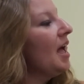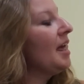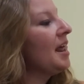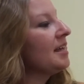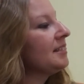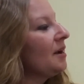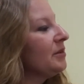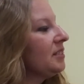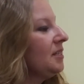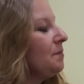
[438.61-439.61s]
And as I
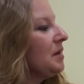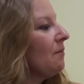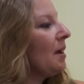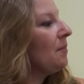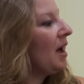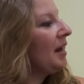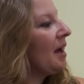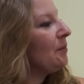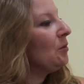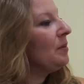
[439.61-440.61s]
was sipping my
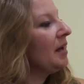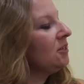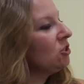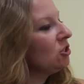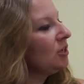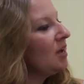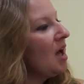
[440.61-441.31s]
pineapple punch,